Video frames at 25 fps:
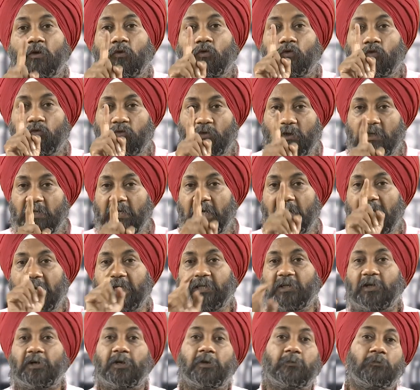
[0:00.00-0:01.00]
one
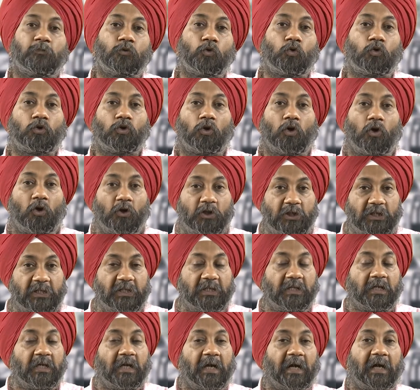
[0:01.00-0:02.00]
attribute only